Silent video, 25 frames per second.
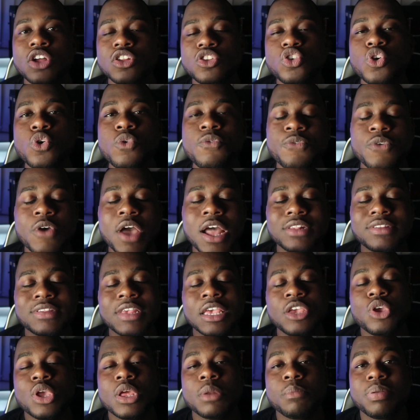2 fans
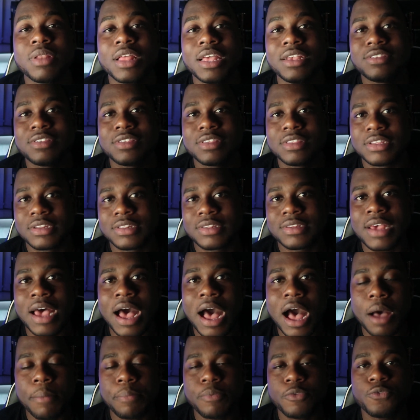that you can place to the
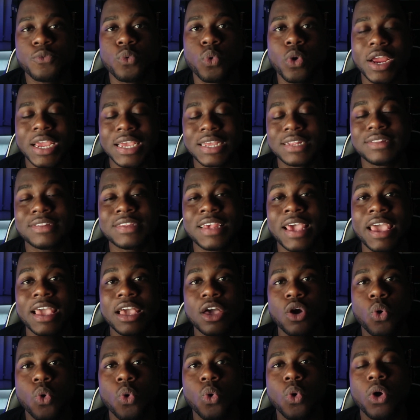top for
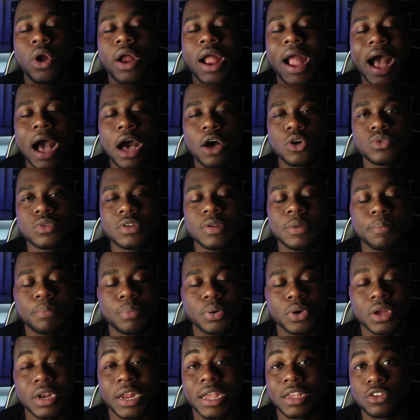intake or
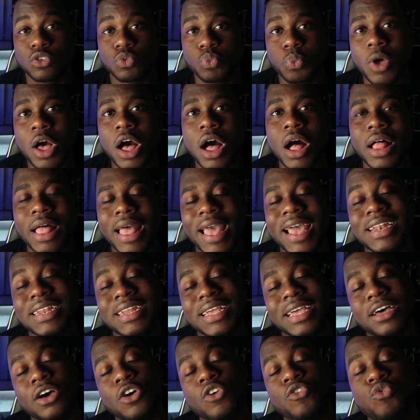output as well,
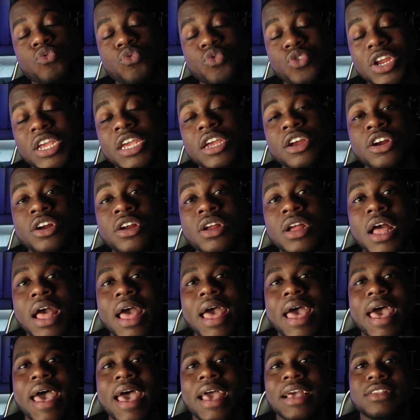and a rear
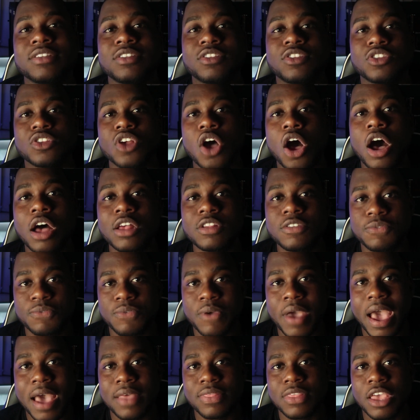exhaust
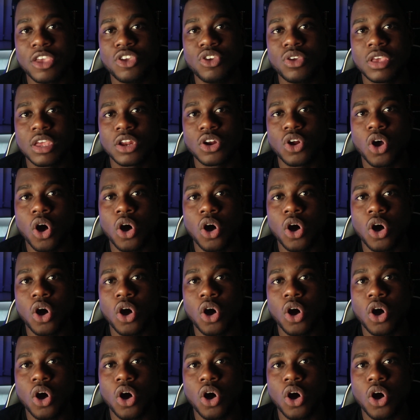fan that you can